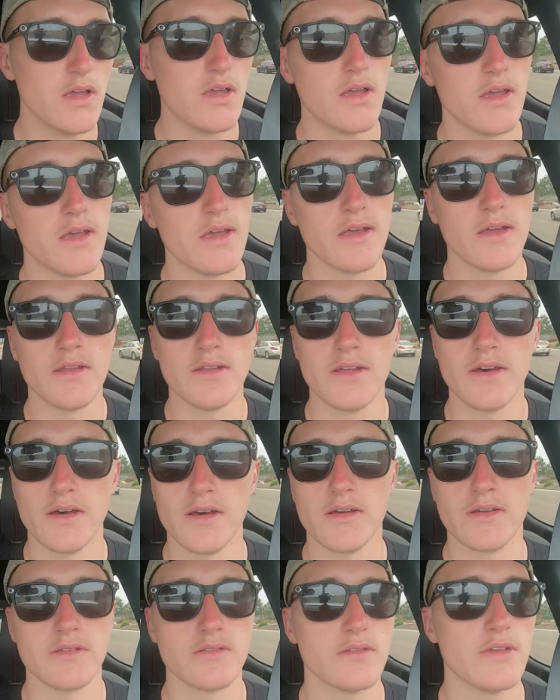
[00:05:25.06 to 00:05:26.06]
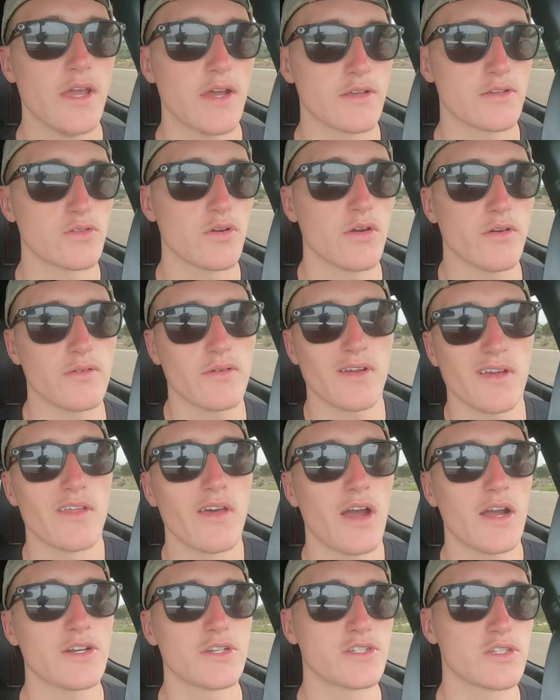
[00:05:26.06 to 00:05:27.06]
And yeah, so
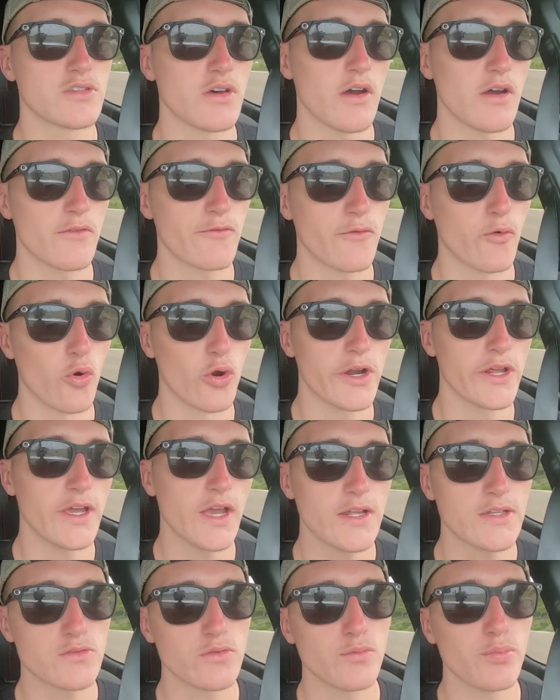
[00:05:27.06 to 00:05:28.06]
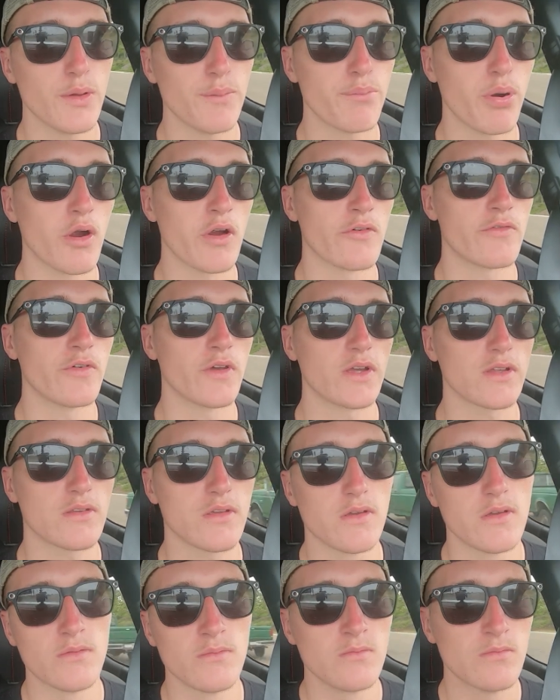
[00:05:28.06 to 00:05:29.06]
I just thought 488s would be
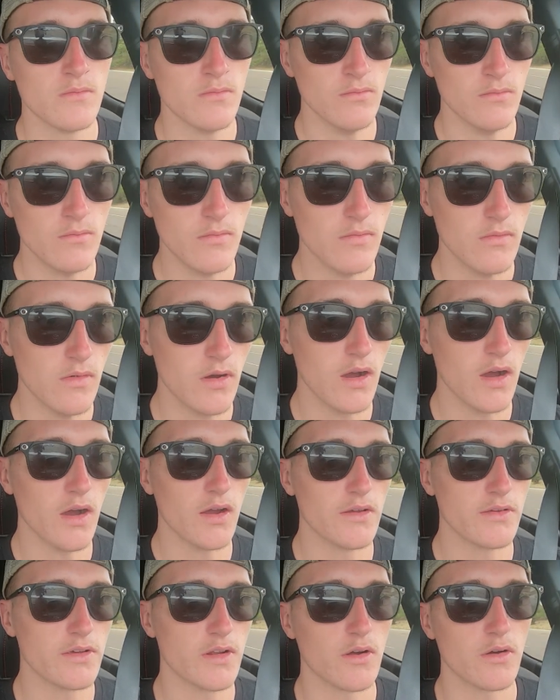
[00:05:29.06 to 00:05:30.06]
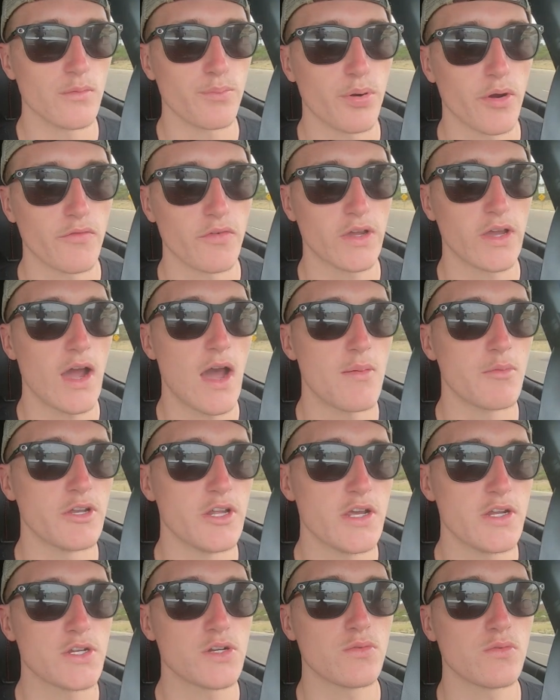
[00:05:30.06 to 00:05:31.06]
perfect. A perfect
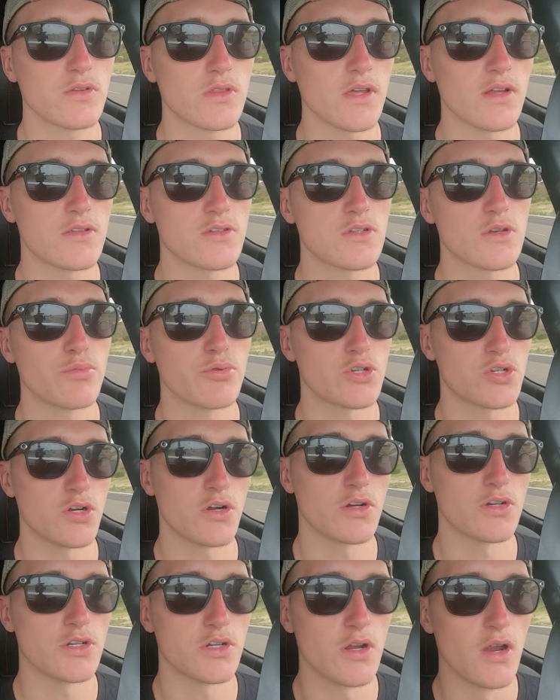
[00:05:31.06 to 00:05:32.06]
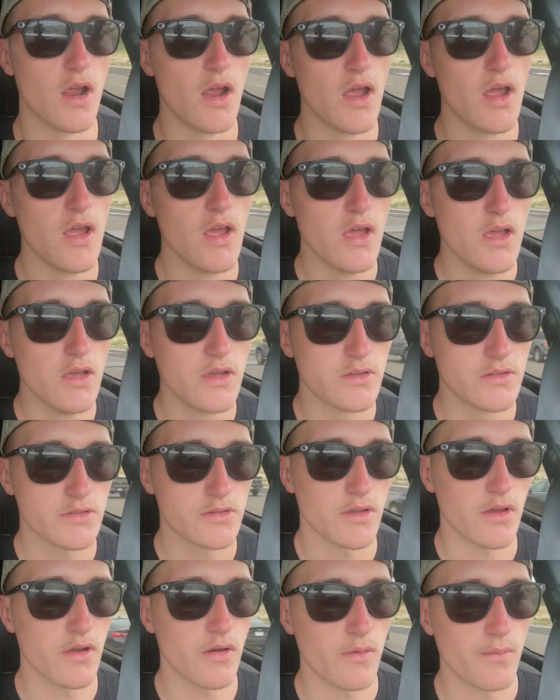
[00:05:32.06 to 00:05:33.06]
combination with that supercharger.
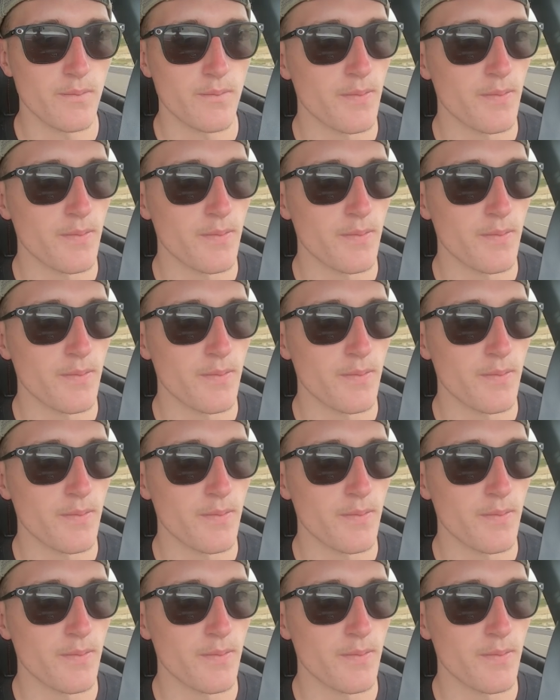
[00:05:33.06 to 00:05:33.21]
So